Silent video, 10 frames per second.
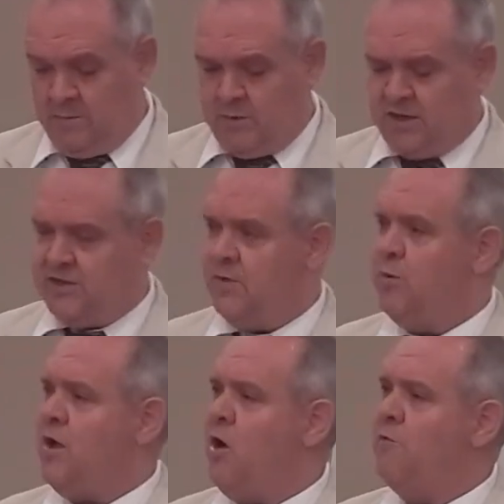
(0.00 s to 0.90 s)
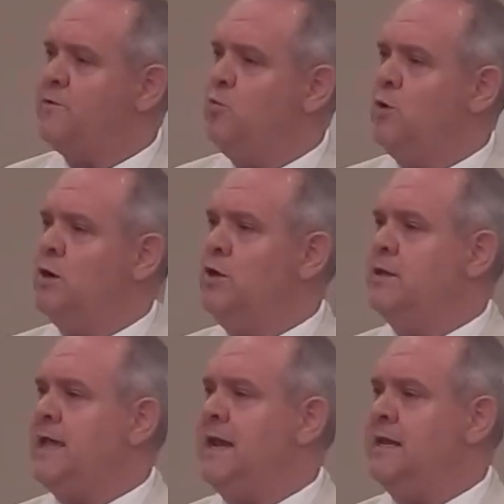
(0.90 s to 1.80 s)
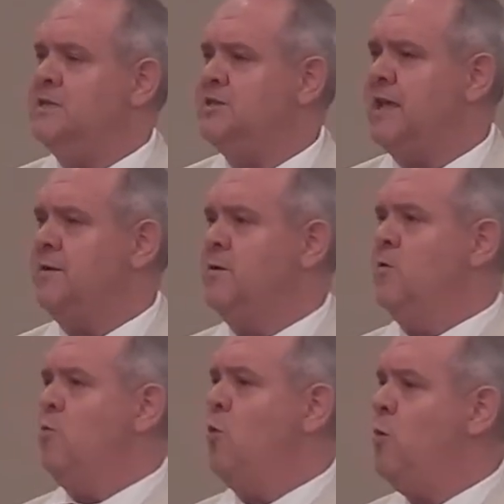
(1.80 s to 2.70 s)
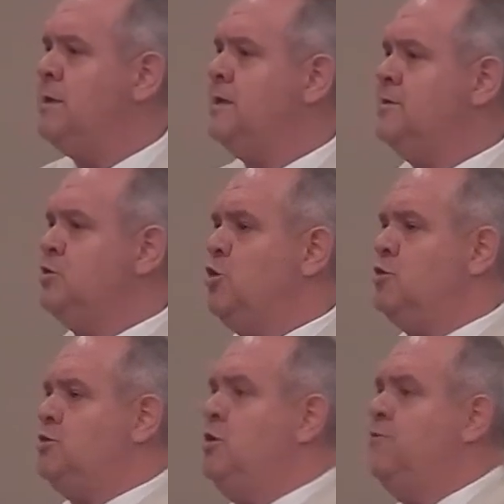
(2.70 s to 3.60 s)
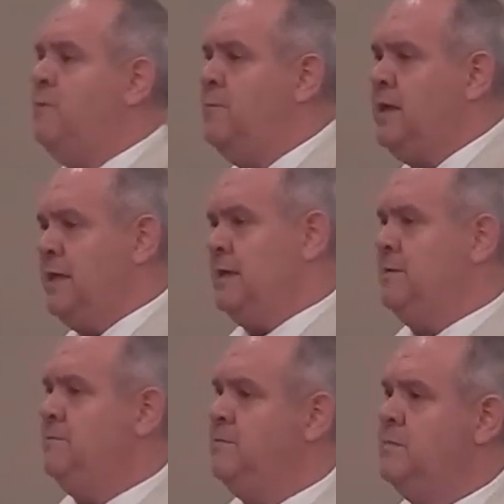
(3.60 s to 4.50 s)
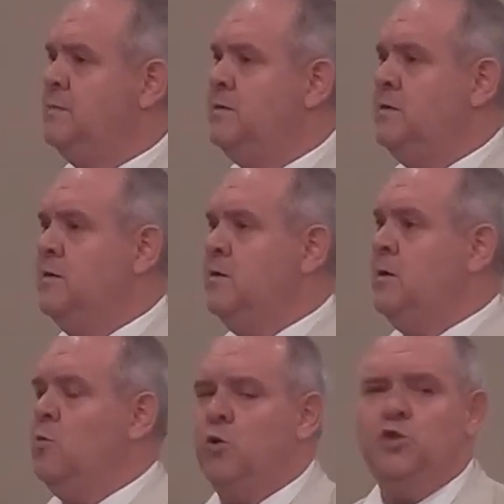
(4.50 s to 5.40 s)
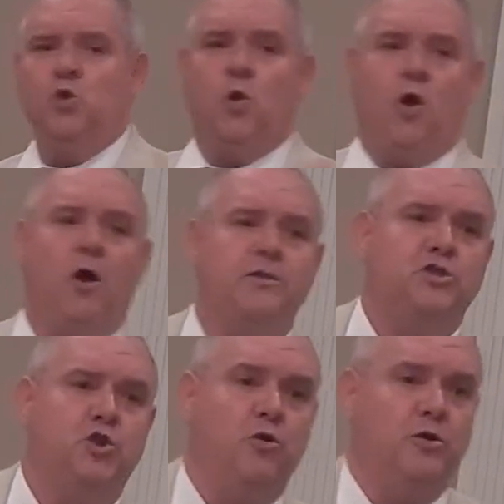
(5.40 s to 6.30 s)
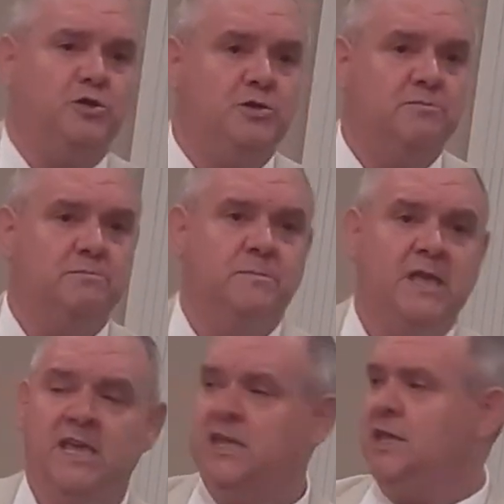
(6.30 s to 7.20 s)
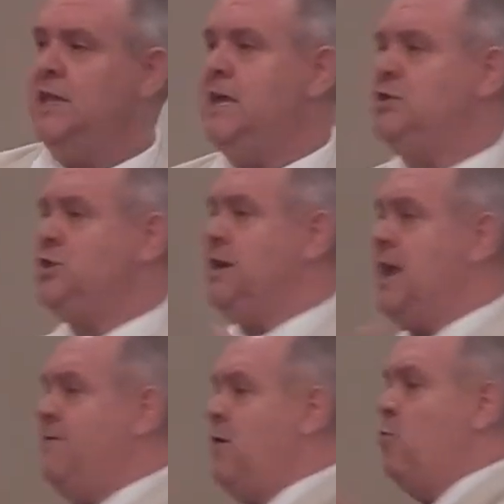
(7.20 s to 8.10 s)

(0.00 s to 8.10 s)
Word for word: But I said, we often want to look at it and say, what can the church do for me? Well, you are the church. Each and every